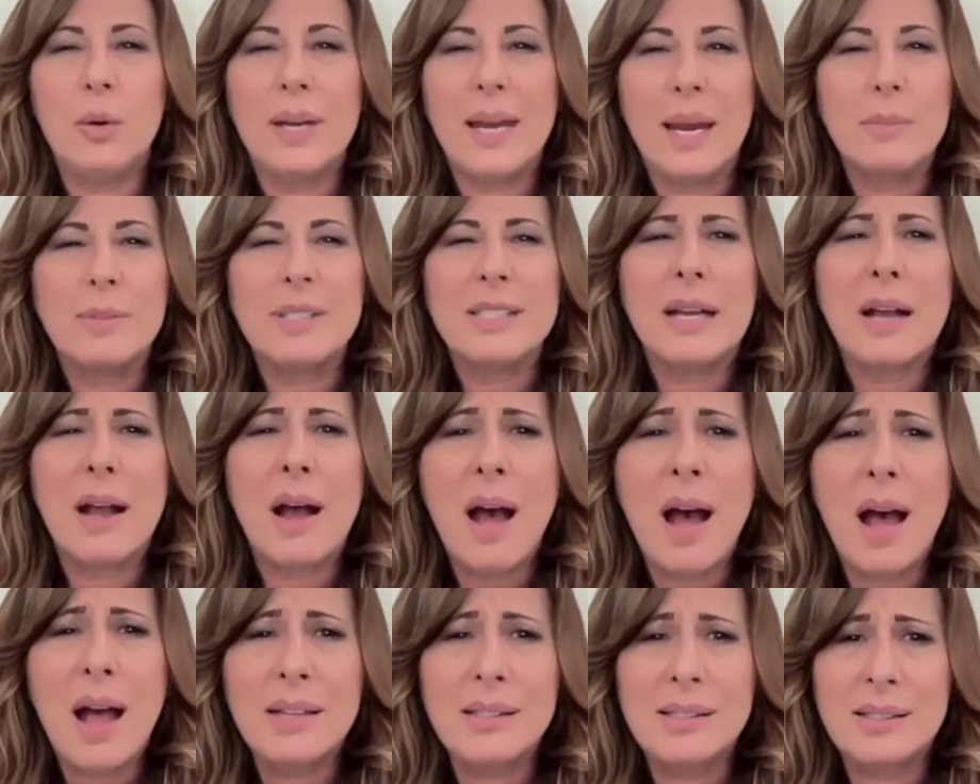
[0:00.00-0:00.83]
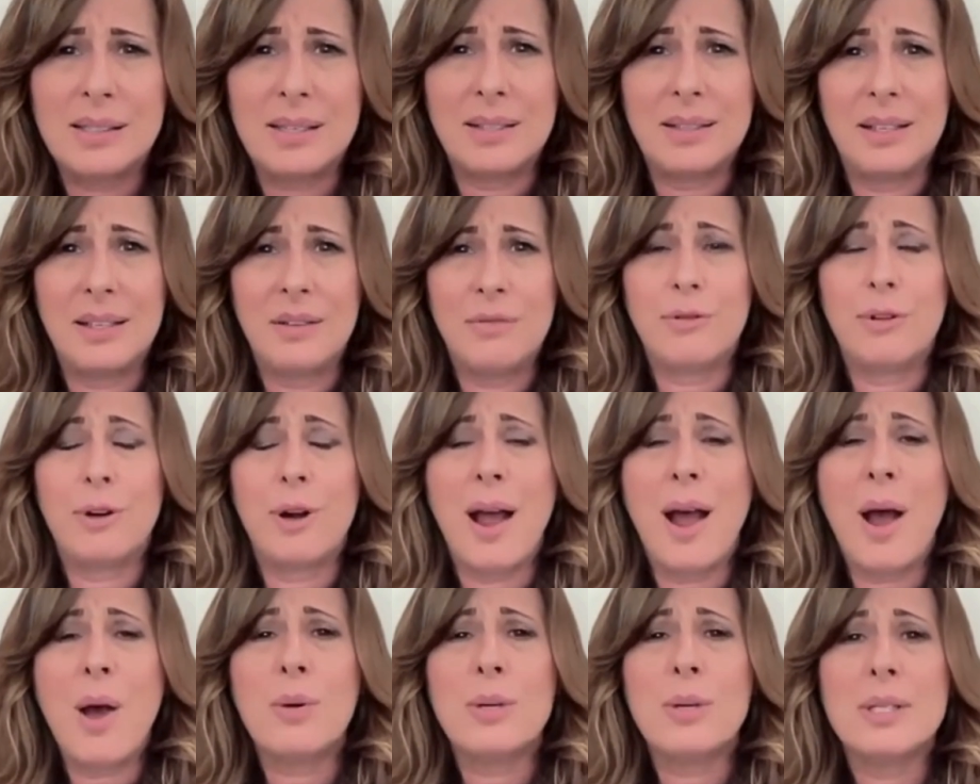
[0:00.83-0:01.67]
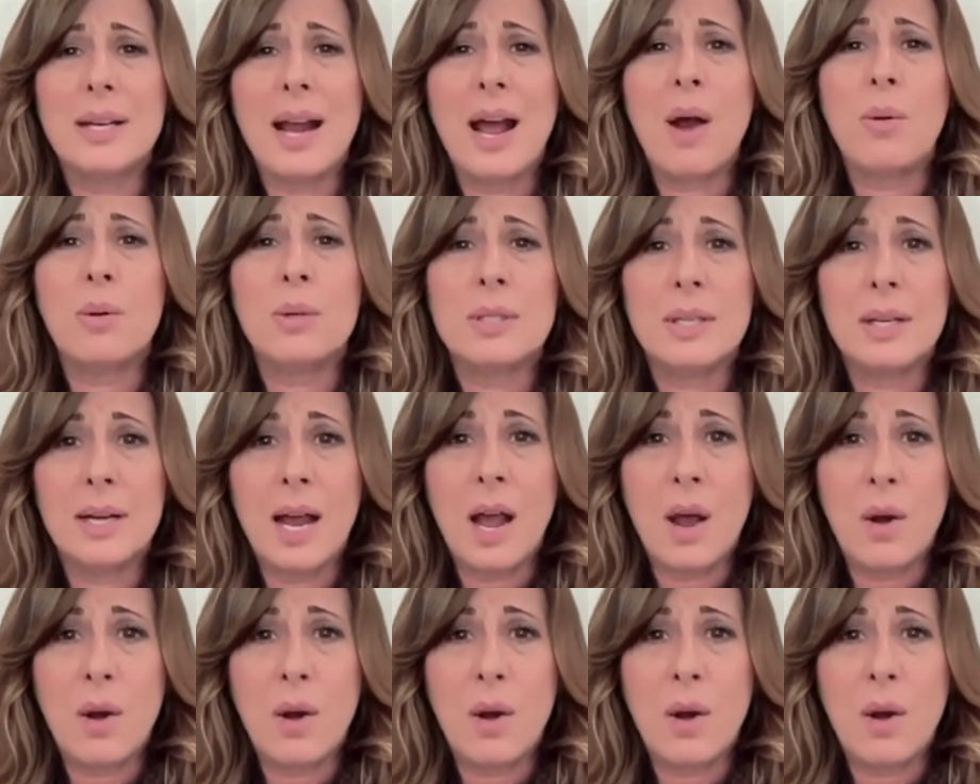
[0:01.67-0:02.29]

games constantly for hours and hours and